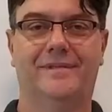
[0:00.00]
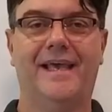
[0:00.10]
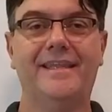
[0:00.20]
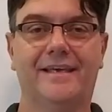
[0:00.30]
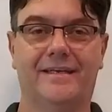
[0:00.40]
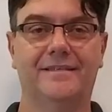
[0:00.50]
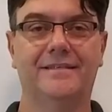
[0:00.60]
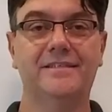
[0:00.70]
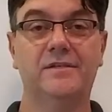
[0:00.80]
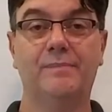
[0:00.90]
Hi there,
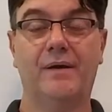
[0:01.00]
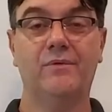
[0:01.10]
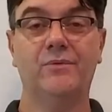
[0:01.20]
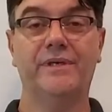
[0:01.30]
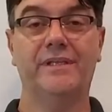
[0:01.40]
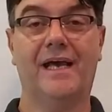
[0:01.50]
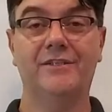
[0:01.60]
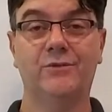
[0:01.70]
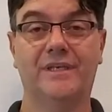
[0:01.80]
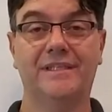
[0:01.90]
this is Pablo with
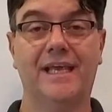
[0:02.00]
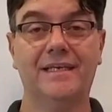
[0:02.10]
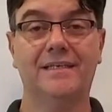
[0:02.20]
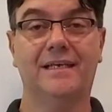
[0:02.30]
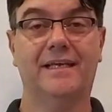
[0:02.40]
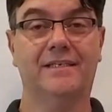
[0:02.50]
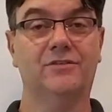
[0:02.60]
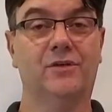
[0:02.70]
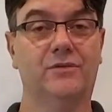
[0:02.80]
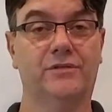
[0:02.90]
i2R Tech Lighting
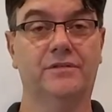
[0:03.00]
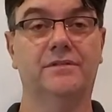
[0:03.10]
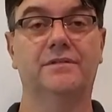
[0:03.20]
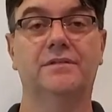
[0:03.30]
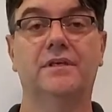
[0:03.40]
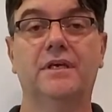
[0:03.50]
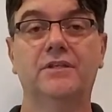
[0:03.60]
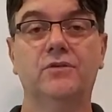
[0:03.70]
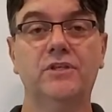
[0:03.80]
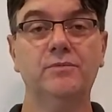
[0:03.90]
Solutions.
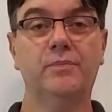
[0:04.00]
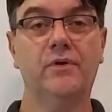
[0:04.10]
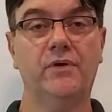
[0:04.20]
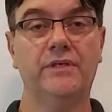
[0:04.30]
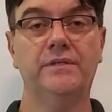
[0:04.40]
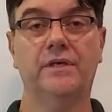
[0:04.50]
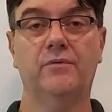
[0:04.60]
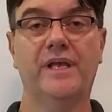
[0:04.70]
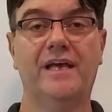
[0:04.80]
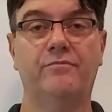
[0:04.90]
To this point,
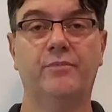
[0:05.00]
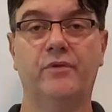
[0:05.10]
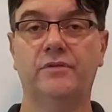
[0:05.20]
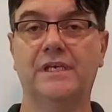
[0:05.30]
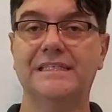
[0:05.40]
we have produced